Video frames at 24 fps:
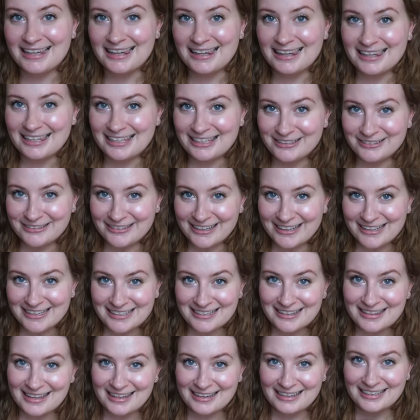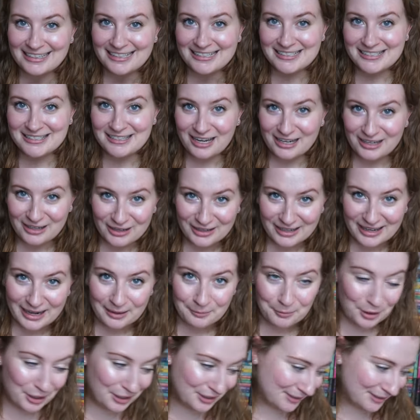later date that is not on camera.